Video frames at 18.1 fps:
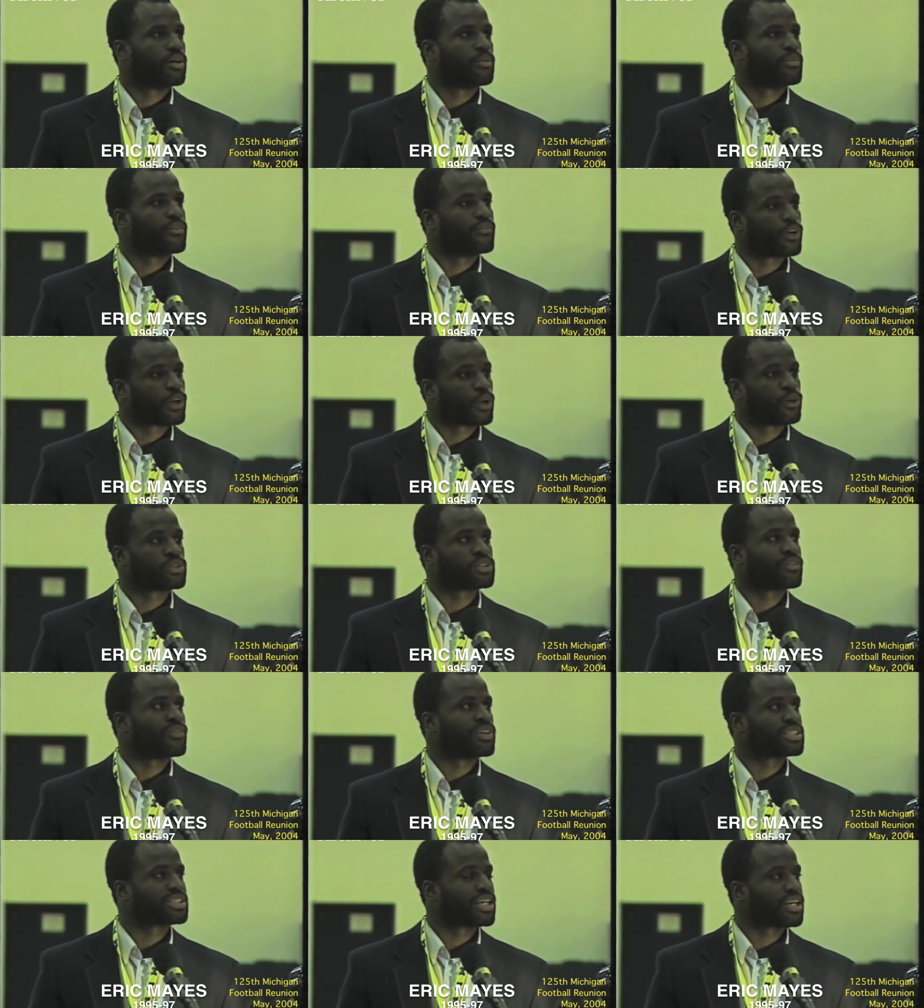and for those of
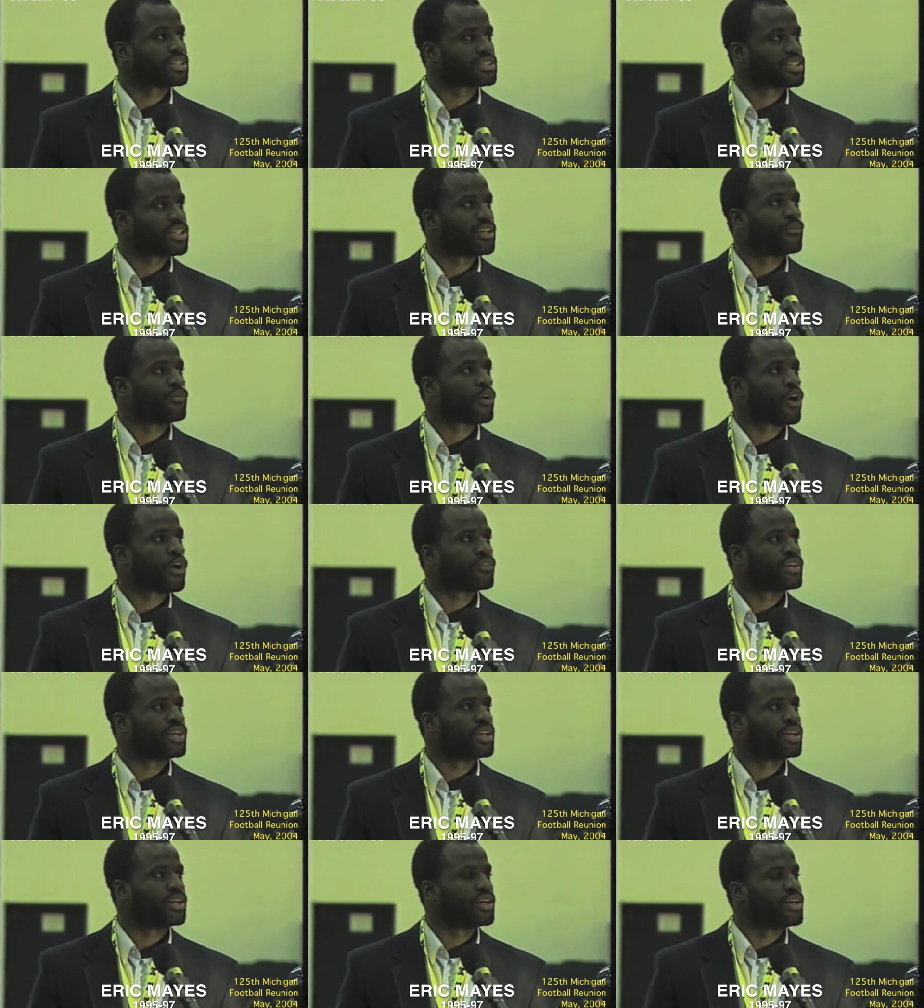us that are still involved
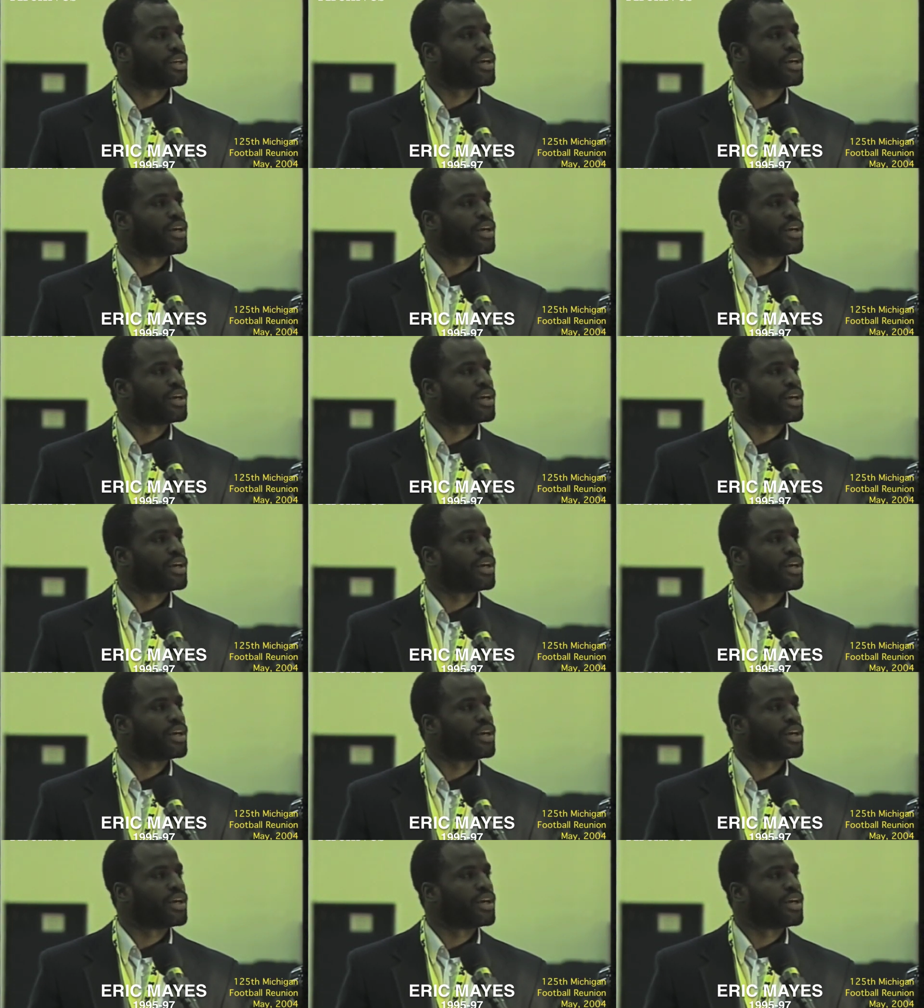in it.